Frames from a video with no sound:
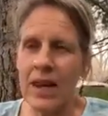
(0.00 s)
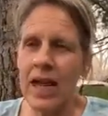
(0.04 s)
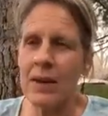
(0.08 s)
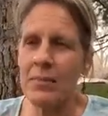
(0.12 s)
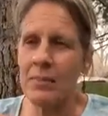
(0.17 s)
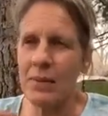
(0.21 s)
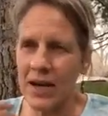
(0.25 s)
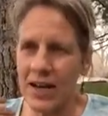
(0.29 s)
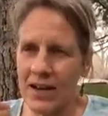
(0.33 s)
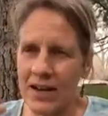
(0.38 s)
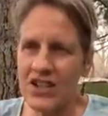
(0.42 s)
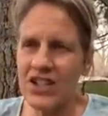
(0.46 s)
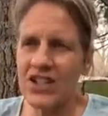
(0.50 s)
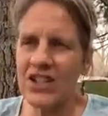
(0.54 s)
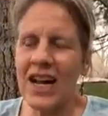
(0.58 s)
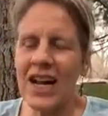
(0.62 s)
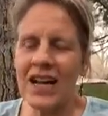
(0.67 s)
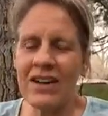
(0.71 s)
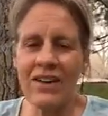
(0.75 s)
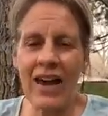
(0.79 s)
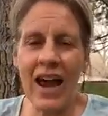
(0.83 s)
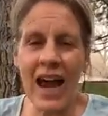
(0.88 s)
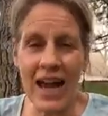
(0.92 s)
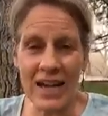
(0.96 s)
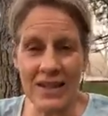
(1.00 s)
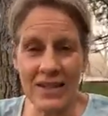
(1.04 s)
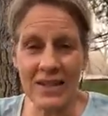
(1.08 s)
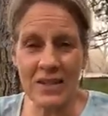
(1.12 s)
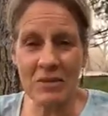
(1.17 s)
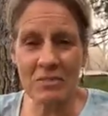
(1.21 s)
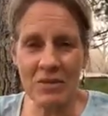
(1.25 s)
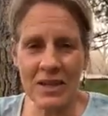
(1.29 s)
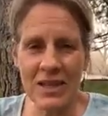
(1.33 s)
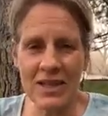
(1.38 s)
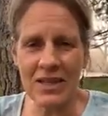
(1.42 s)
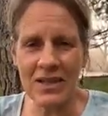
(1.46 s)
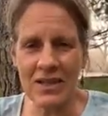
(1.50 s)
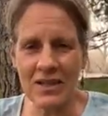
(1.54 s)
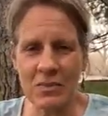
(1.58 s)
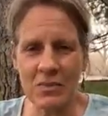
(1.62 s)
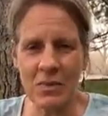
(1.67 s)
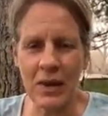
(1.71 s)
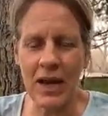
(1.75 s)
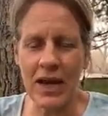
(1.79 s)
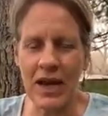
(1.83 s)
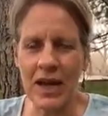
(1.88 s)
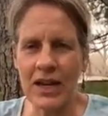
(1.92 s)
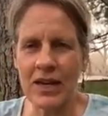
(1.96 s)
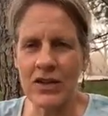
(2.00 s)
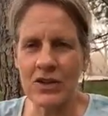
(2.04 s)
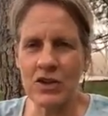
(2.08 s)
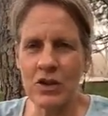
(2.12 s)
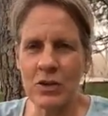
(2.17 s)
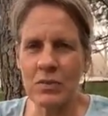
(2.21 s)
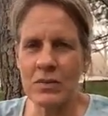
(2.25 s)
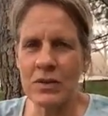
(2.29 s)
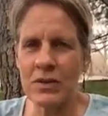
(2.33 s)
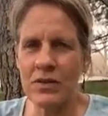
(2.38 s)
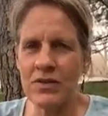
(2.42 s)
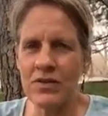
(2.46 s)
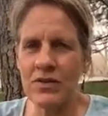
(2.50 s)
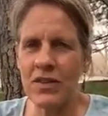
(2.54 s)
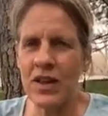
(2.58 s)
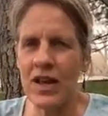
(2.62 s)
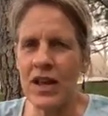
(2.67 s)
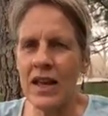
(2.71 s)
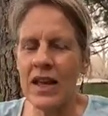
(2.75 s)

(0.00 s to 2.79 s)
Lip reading: but it just kind of has to be this way in terms of